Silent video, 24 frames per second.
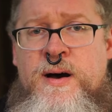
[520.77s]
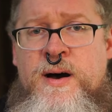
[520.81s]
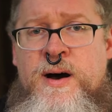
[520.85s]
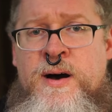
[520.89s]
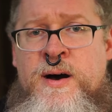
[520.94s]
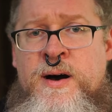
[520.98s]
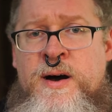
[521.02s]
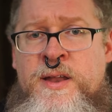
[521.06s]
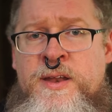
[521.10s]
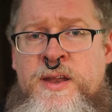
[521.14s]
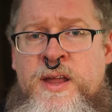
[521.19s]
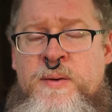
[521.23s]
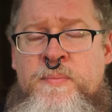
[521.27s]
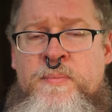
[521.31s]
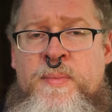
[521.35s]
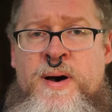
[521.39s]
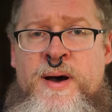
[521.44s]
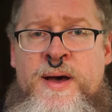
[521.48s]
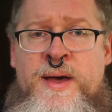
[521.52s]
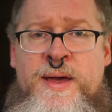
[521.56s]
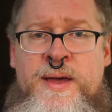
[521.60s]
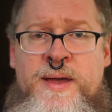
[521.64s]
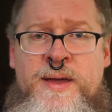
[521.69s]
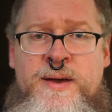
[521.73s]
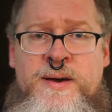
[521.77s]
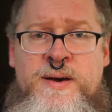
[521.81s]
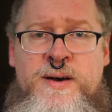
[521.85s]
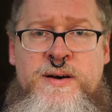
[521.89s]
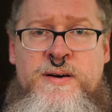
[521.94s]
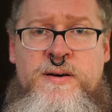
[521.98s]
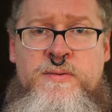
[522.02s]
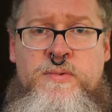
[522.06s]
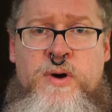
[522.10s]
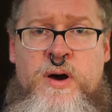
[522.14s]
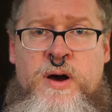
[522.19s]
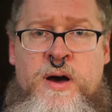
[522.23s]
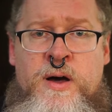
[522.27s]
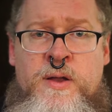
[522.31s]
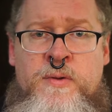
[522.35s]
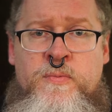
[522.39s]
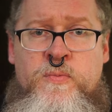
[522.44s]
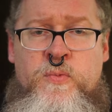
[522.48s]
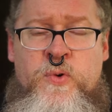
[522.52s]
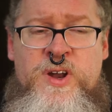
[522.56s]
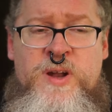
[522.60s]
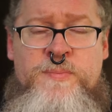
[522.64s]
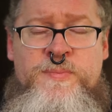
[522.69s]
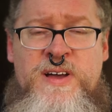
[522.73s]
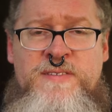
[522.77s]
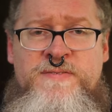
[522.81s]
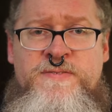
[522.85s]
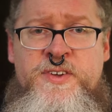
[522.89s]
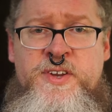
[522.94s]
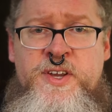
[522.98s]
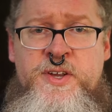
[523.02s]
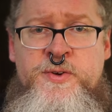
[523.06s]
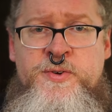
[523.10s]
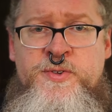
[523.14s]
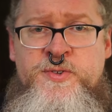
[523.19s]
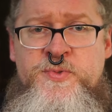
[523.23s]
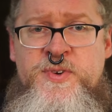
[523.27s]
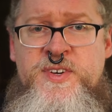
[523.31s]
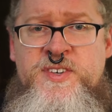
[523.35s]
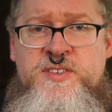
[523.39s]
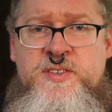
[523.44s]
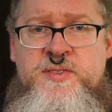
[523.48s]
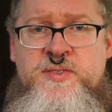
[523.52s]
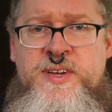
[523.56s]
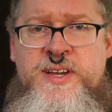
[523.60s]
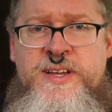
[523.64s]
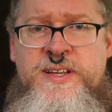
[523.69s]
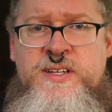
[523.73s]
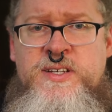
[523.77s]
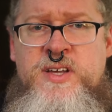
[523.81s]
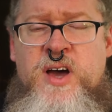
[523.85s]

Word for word: on my uh, on one of my videos recently,